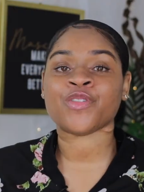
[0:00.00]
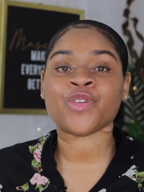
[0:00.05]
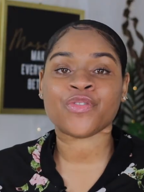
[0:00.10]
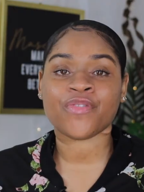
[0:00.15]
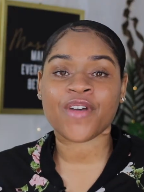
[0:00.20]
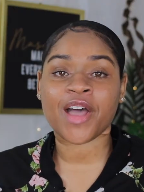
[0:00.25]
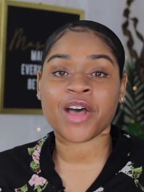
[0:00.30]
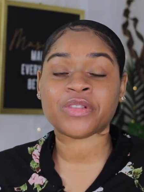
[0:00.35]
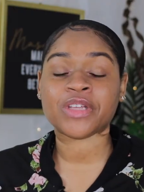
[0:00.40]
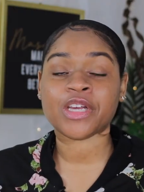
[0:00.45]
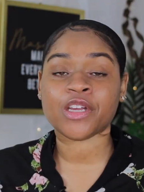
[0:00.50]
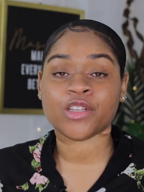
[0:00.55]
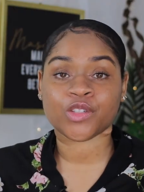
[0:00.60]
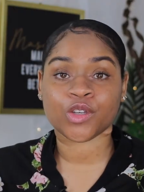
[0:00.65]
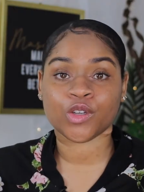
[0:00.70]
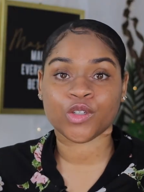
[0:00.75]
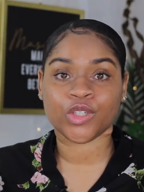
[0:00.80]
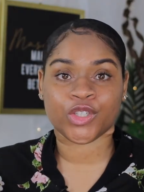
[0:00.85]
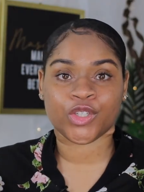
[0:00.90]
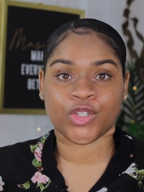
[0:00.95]
you found this
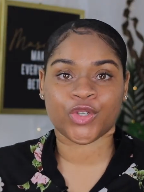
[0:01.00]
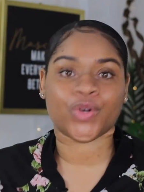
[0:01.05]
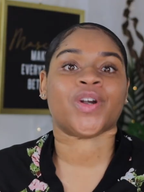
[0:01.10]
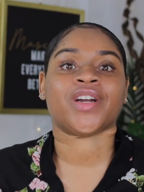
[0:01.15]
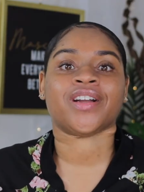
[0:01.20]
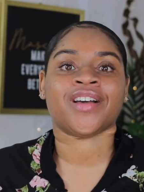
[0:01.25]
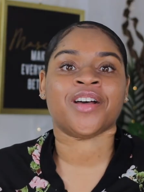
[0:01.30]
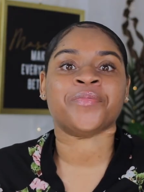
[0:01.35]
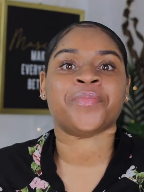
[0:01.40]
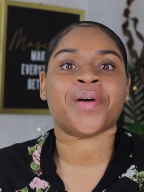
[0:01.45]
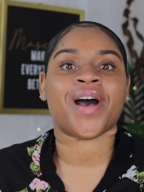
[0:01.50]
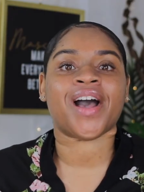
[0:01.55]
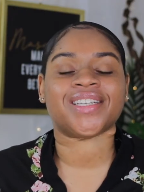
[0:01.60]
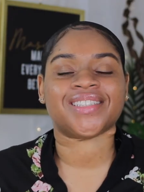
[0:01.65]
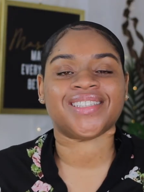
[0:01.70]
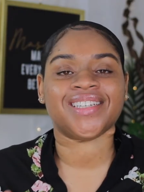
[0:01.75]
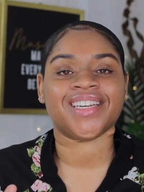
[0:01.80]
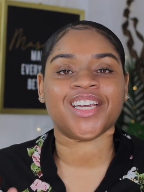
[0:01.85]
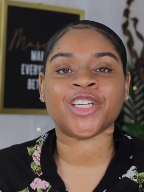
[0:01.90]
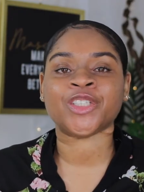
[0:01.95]
short
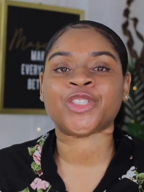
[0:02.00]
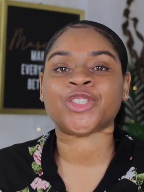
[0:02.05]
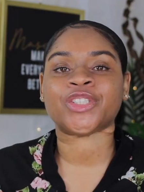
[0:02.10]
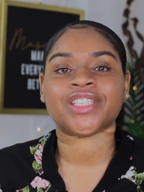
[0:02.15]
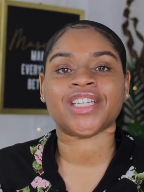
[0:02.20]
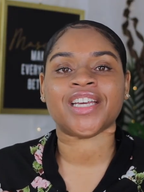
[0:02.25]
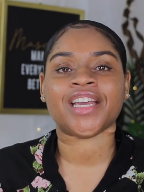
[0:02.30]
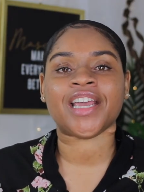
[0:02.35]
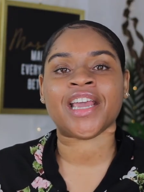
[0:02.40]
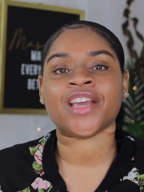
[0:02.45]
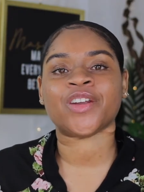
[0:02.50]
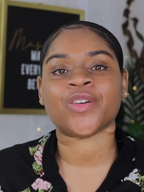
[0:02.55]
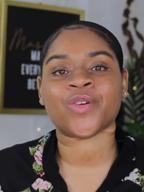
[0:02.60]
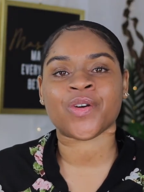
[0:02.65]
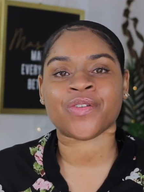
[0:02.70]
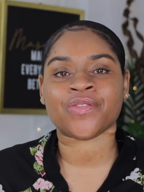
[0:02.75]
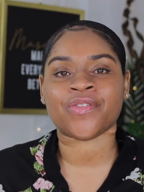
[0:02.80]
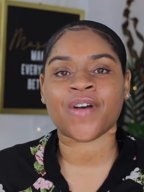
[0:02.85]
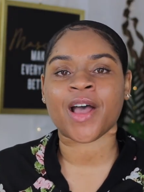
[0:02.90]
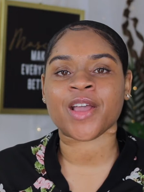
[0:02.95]
unboxing interesting and or
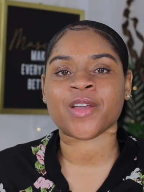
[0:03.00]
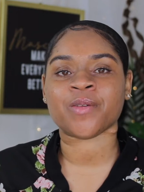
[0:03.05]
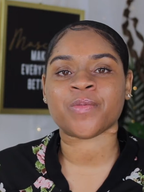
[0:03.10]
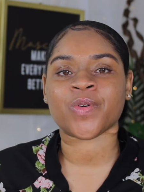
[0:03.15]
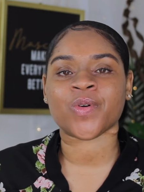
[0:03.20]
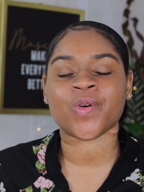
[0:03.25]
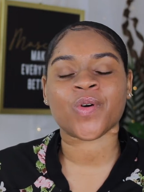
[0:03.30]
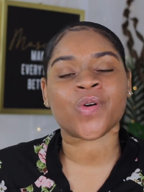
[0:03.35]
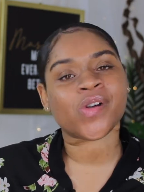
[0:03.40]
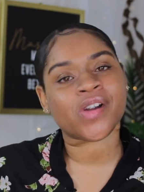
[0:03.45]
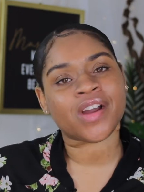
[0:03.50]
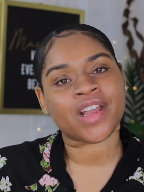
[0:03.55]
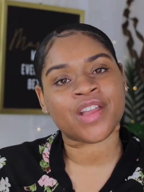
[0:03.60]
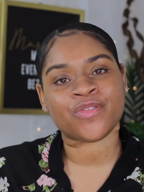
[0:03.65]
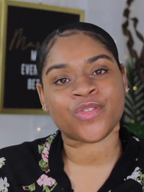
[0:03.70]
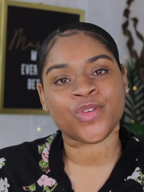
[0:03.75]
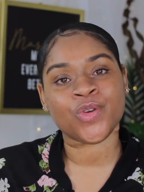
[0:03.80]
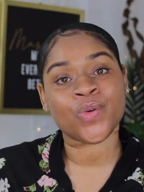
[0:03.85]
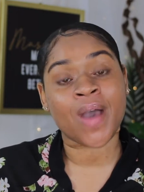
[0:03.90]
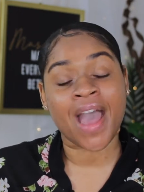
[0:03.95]
valuable, or
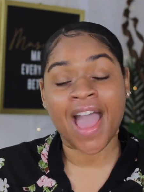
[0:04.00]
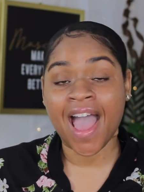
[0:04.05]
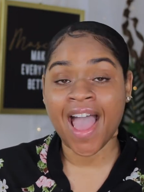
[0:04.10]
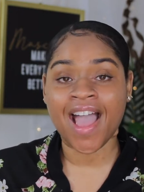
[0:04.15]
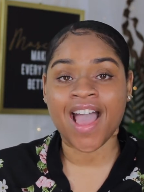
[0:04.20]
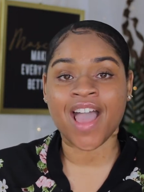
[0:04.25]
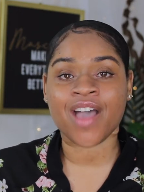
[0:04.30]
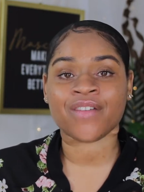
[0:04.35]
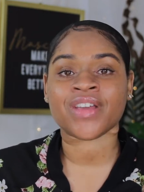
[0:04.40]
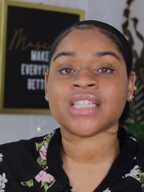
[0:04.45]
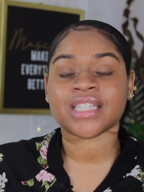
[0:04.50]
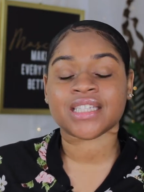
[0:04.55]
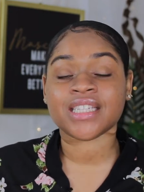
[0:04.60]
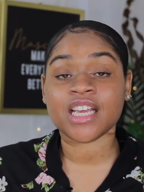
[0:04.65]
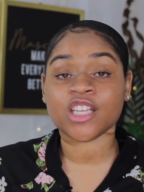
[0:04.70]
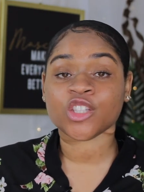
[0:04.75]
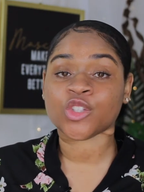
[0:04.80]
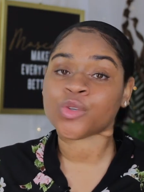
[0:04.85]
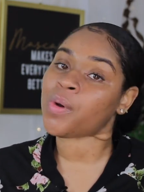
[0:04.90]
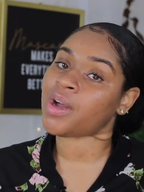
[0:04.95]
if you have,
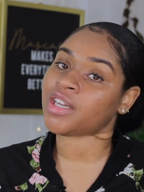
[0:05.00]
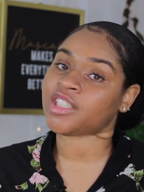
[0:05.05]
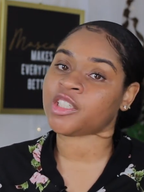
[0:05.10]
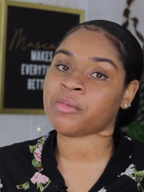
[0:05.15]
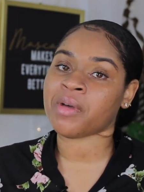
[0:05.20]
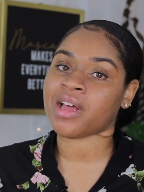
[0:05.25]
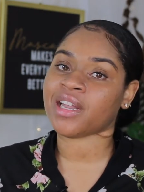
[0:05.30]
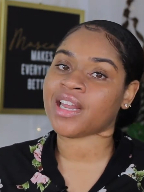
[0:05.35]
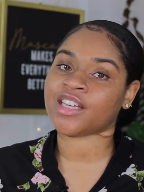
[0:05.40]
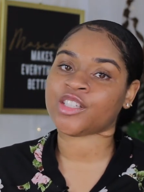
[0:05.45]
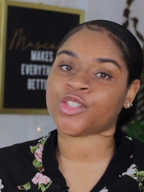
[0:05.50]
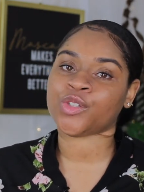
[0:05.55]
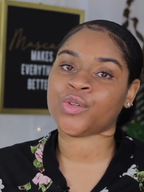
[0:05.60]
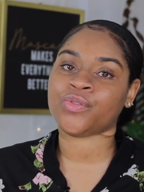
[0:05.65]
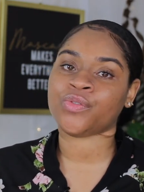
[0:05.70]
since watching my last two